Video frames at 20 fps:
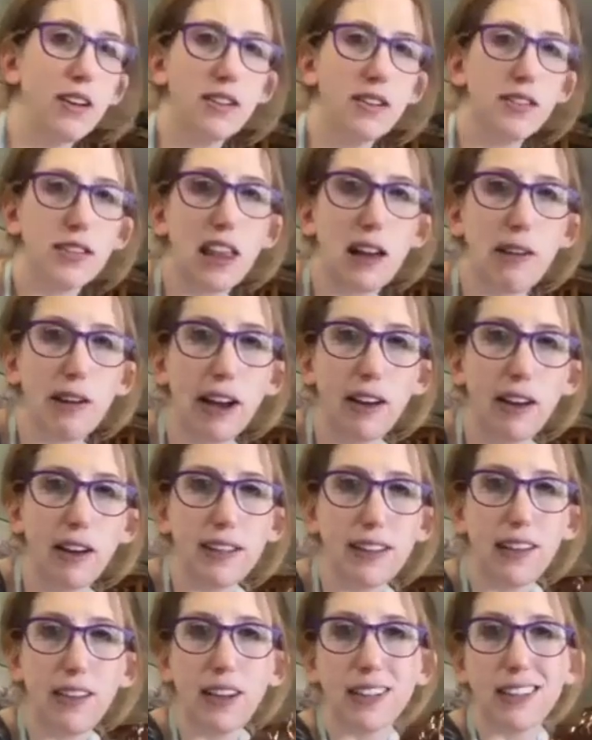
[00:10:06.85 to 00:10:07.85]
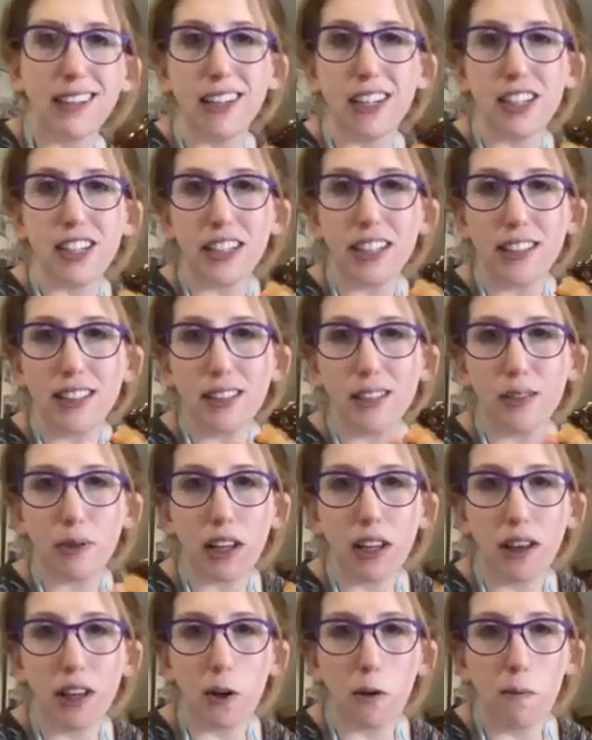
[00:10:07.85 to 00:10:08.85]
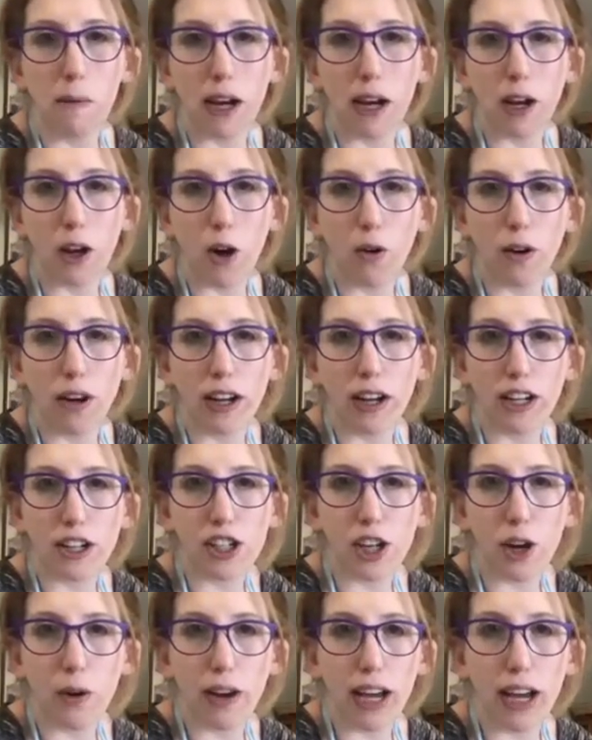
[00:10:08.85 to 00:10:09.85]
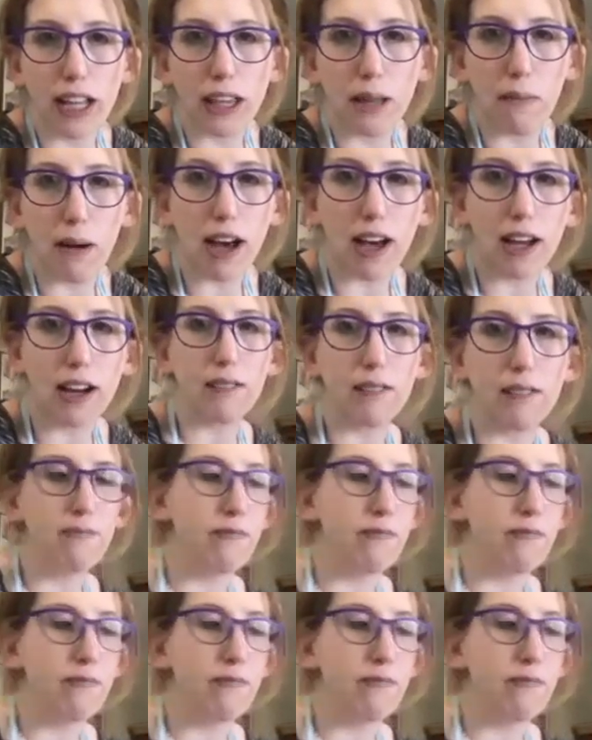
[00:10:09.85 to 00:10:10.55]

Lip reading: So there you go. Doesn't that look delicious? With a little bit of coconut showing at the bottom.